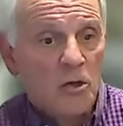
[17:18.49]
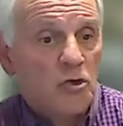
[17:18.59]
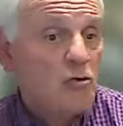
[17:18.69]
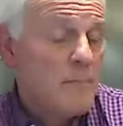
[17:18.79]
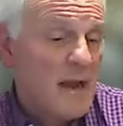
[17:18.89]

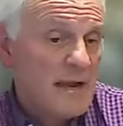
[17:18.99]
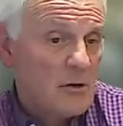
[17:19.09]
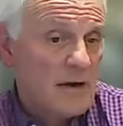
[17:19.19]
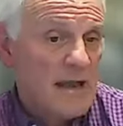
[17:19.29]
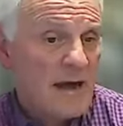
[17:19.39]
You may
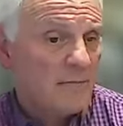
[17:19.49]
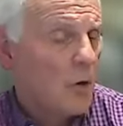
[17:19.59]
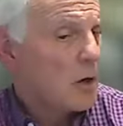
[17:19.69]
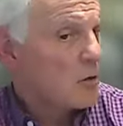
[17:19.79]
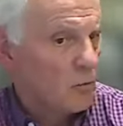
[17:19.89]
not have
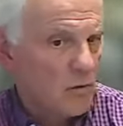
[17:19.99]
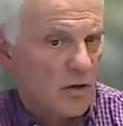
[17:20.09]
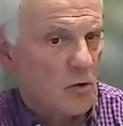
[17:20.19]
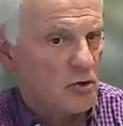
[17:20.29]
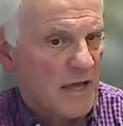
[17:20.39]
market
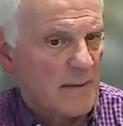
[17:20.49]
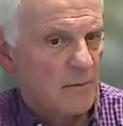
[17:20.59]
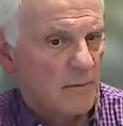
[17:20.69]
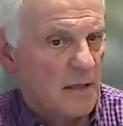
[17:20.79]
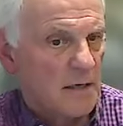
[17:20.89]
research
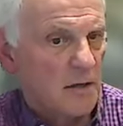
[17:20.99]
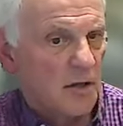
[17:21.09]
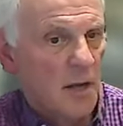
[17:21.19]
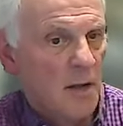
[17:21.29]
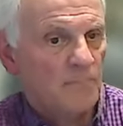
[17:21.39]

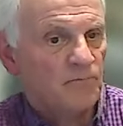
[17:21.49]
capabilities,